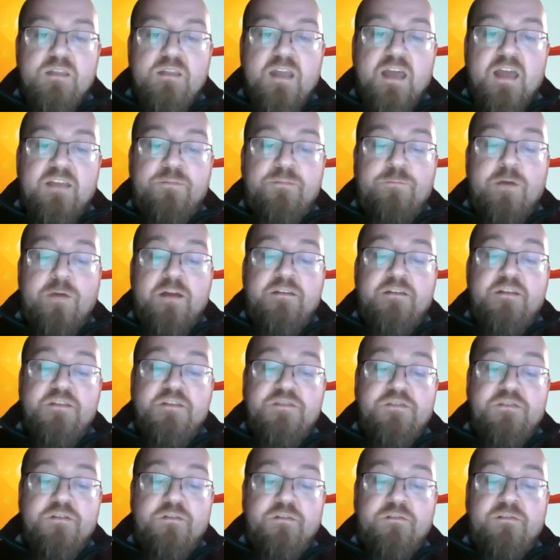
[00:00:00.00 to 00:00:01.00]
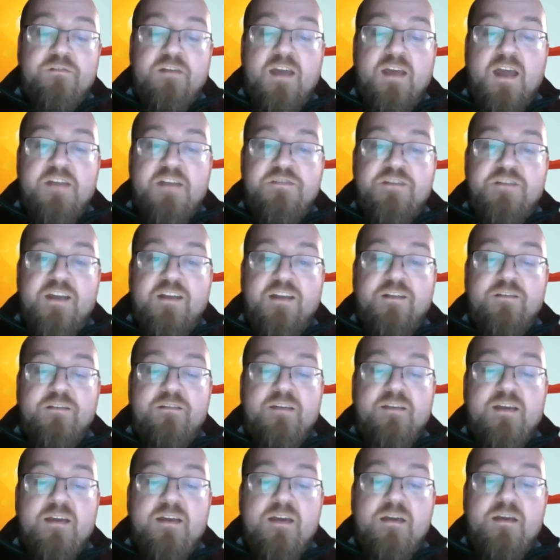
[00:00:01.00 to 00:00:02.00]
As practitioners,
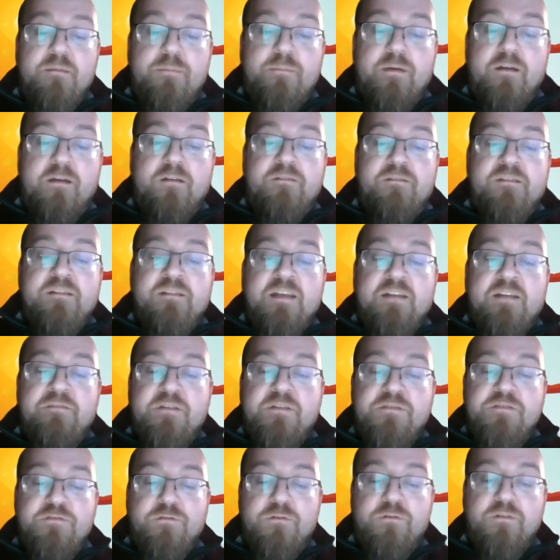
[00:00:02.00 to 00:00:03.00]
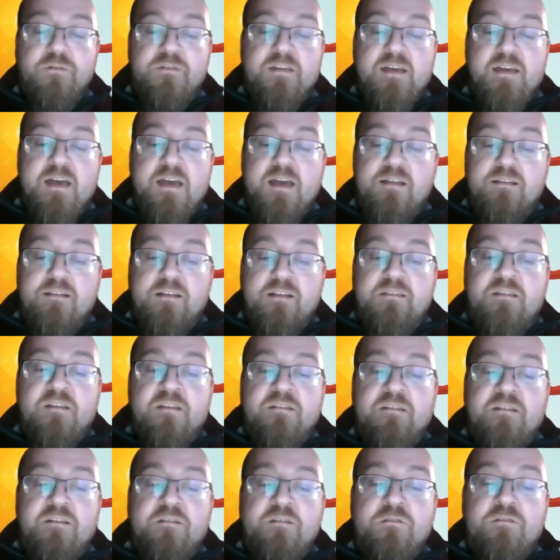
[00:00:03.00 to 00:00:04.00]
educators, parents, and individuals, let's
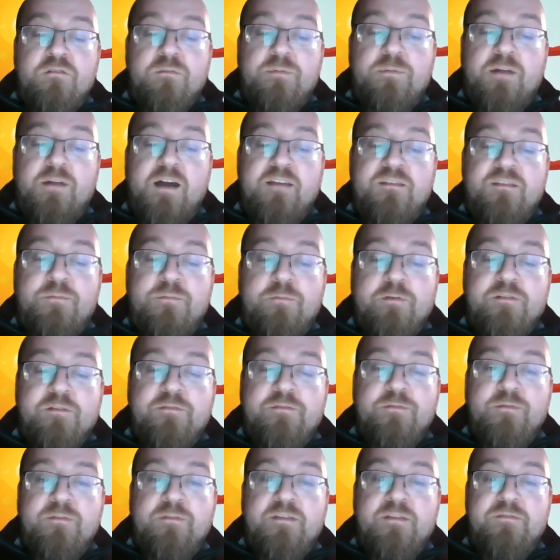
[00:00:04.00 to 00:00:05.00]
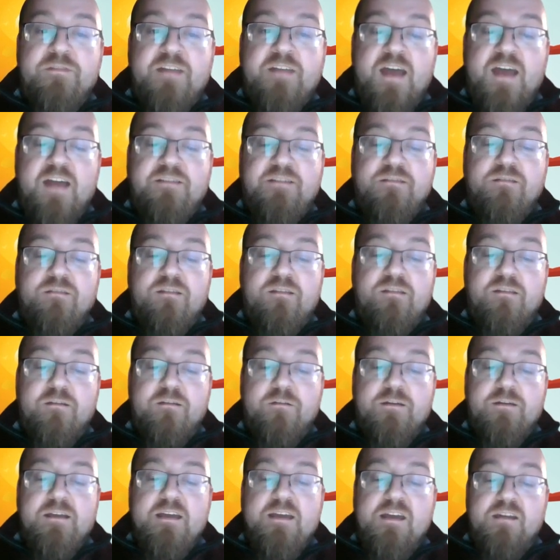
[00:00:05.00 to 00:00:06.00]
continue to apply the principles of attachment
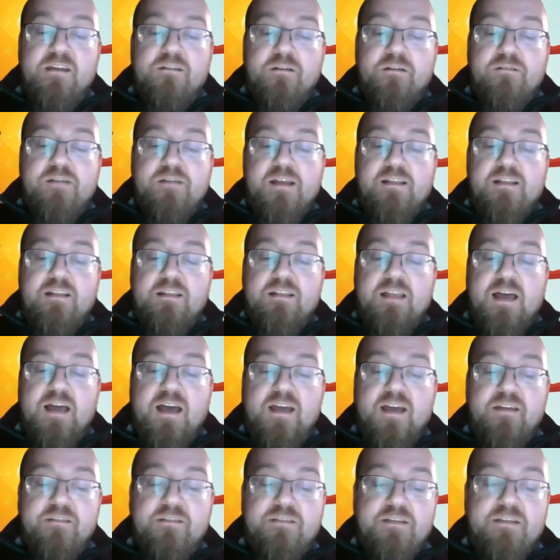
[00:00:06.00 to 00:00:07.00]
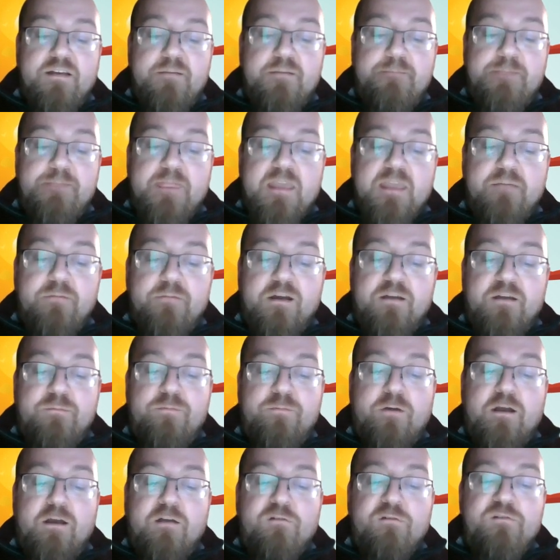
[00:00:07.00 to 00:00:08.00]
theory in our daily lives. By
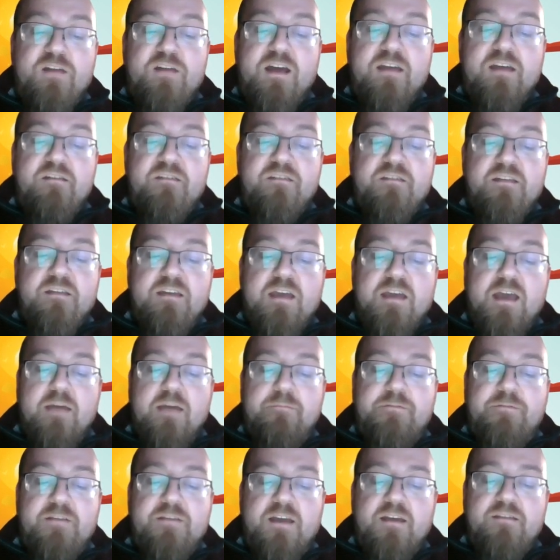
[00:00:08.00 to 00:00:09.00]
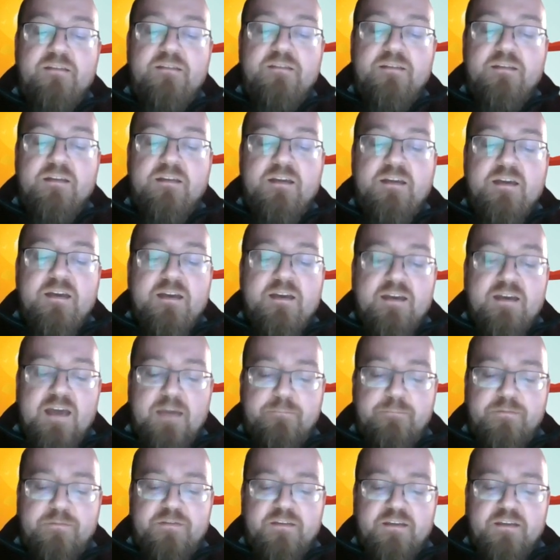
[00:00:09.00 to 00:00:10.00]
prioritizing, emphasizing
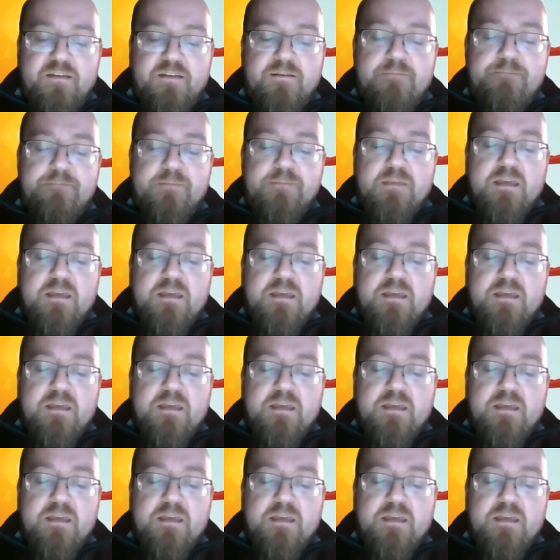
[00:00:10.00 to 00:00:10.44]
empathy